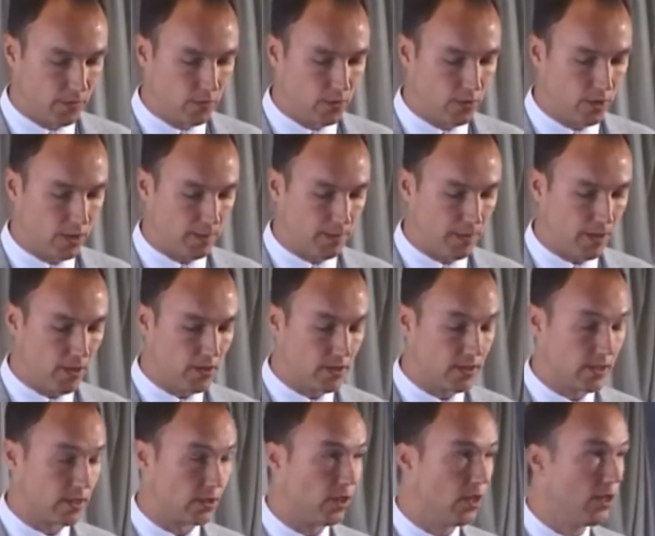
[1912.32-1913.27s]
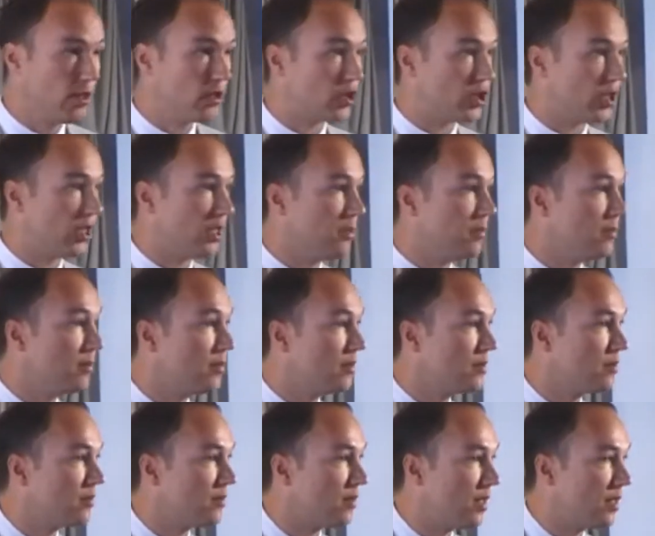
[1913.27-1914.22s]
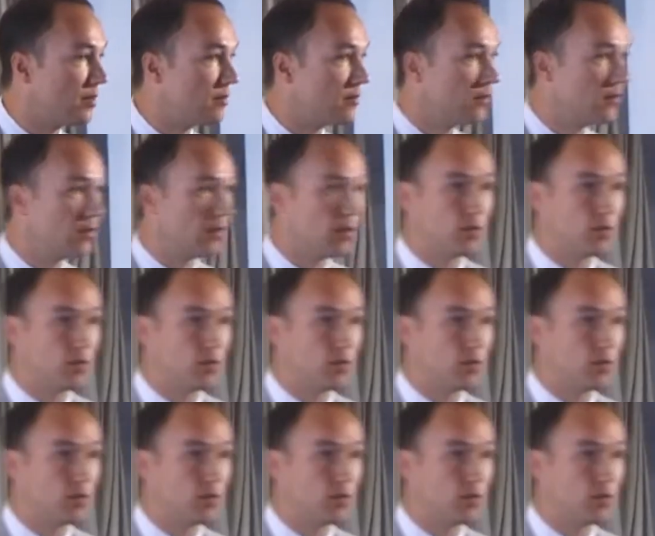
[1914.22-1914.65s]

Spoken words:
nuclear power technology, right,